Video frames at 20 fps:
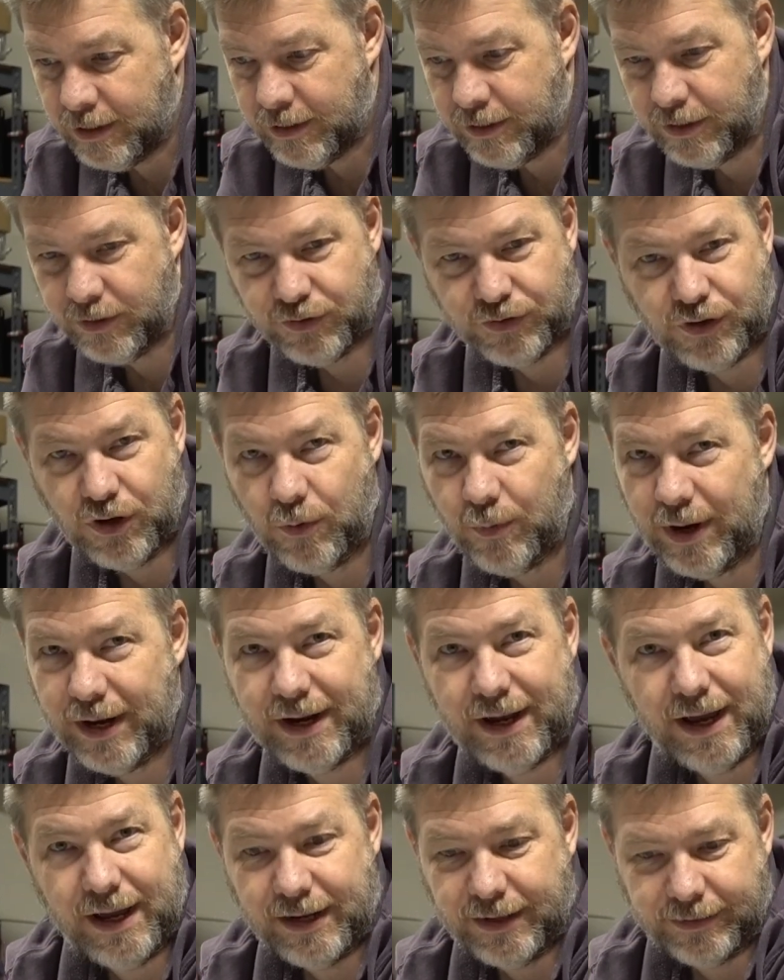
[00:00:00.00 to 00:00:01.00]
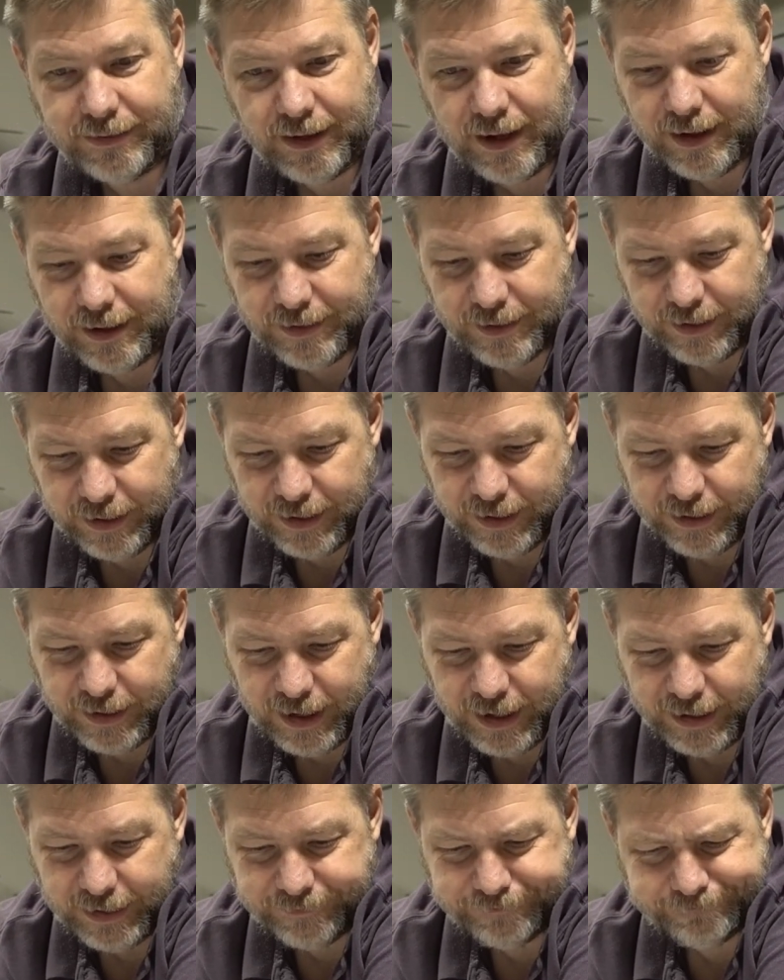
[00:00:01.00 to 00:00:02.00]
And there's no way to edit that. And
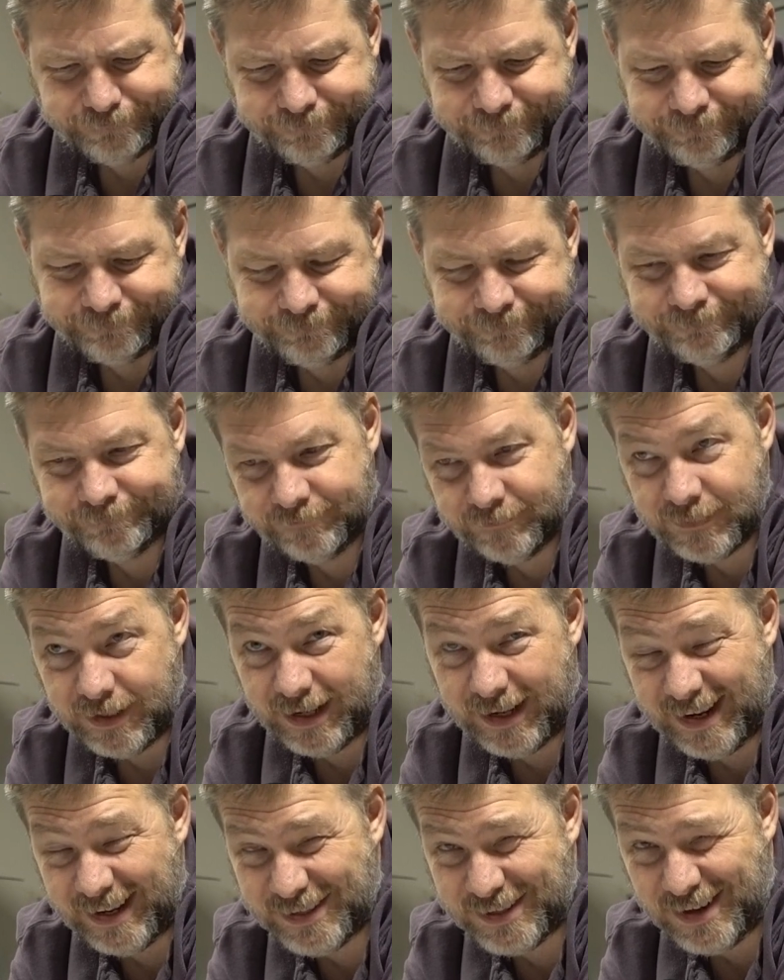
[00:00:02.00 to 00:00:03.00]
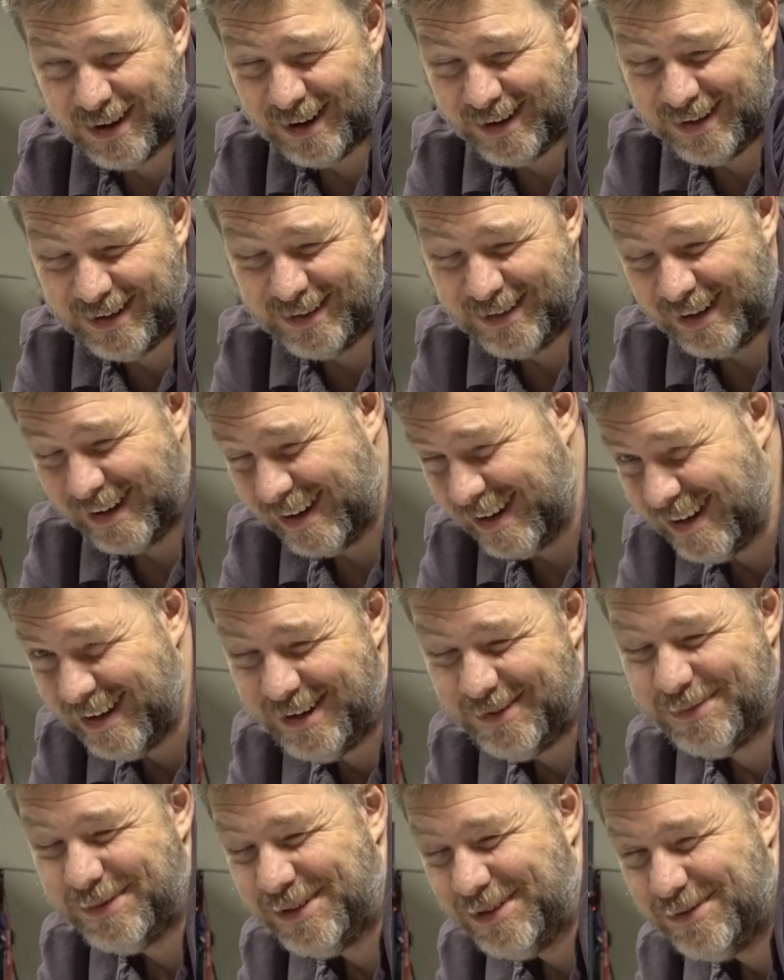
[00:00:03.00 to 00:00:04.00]
I asked high-end, like,
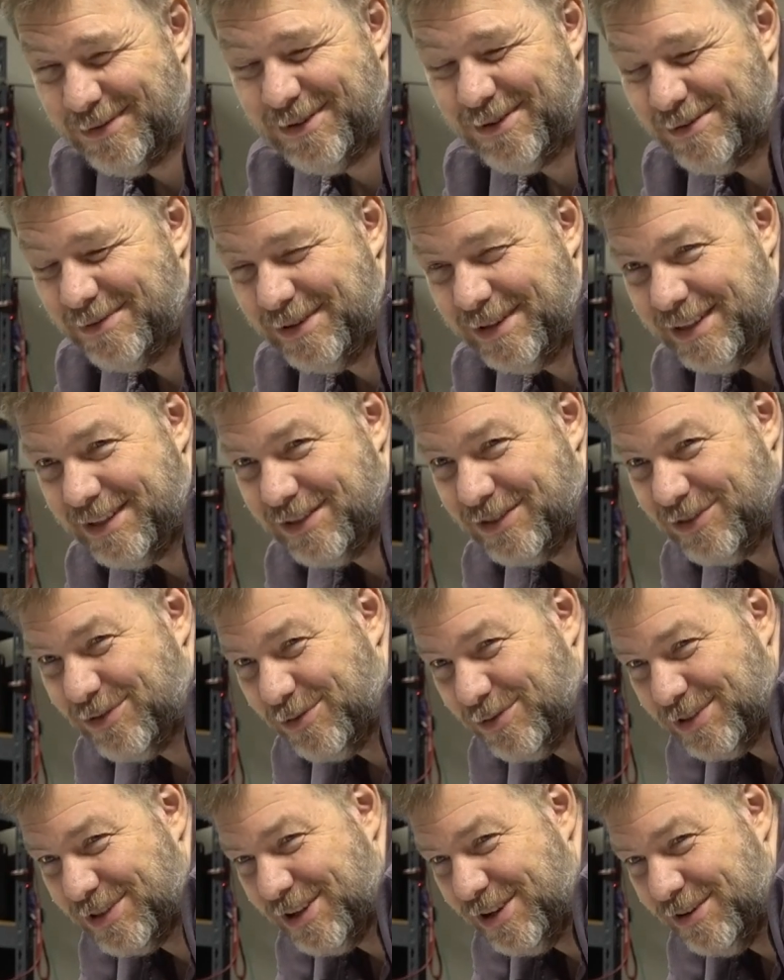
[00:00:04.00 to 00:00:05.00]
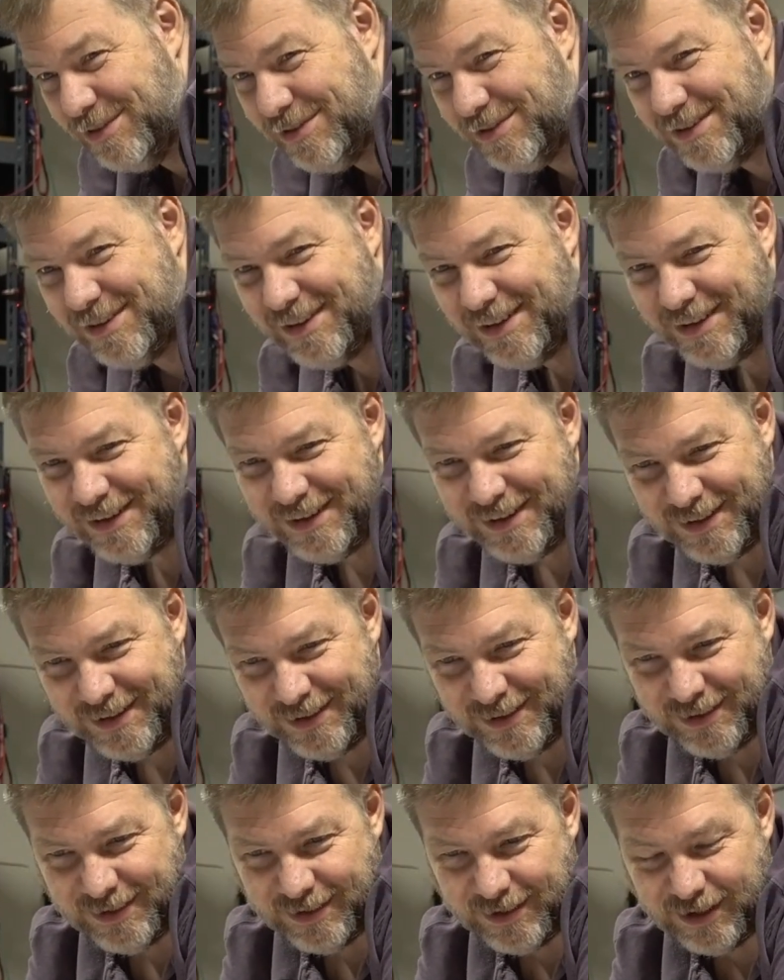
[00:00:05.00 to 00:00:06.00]
hey, would you all release the source code?
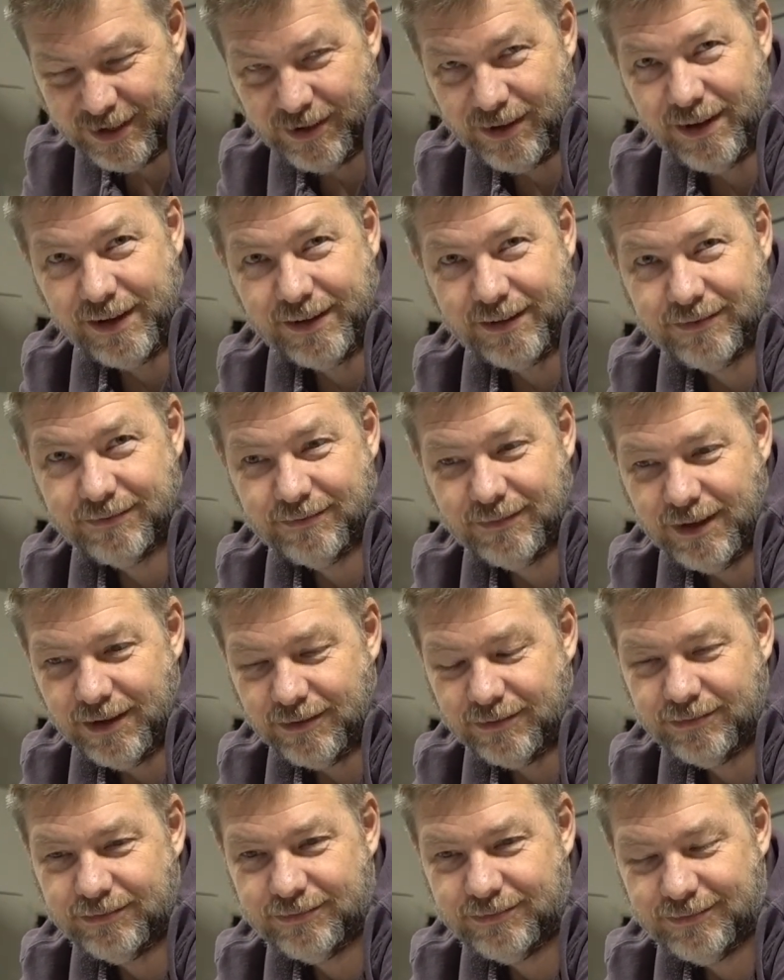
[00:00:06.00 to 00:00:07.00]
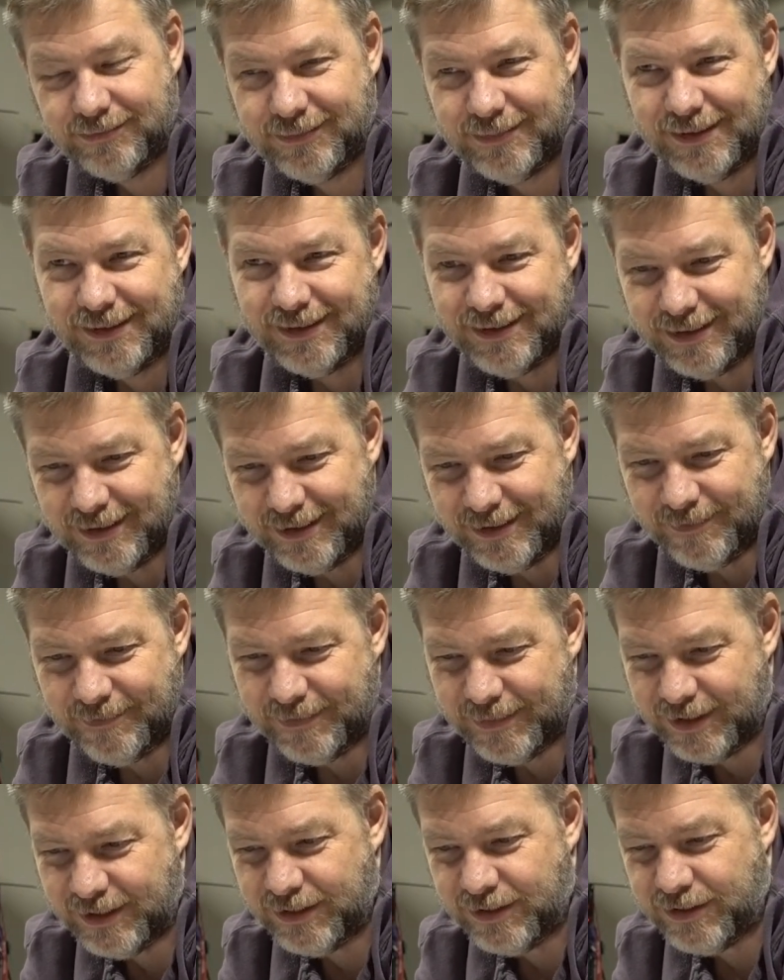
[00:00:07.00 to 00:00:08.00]
And they were like, no.
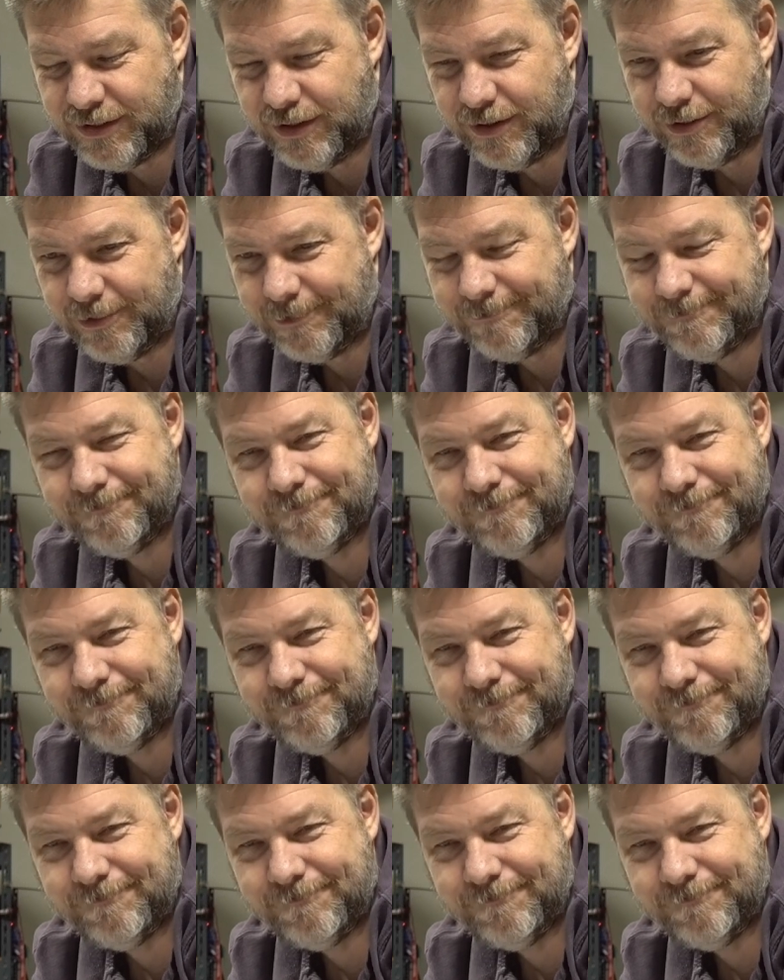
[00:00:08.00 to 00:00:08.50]
So